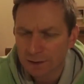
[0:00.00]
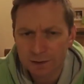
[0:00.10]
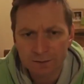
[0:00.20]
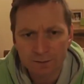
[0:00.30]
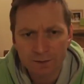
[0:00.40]

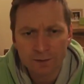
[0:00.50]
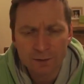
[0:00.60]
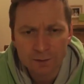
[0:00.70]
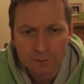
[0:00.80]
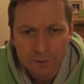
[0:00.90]
the
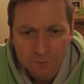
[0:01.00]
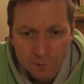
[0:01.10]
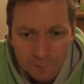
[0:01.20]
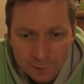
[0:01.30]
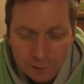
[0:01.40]
3rd of
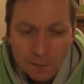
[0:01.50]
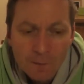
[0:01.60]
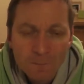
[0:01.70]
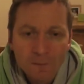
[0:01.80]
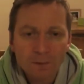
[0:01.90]
November.
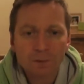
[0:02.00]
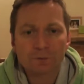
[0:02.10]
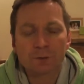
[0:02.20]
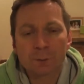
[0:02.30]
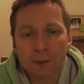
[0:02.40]
Quite a
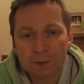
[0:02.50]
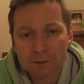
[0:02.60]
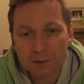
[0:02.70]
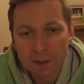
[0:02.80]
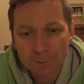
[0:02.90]
few
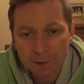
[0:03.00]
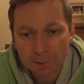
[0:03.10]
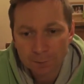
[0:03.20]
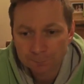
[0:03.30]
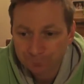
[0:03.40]
parties coming
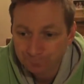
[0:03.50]
up.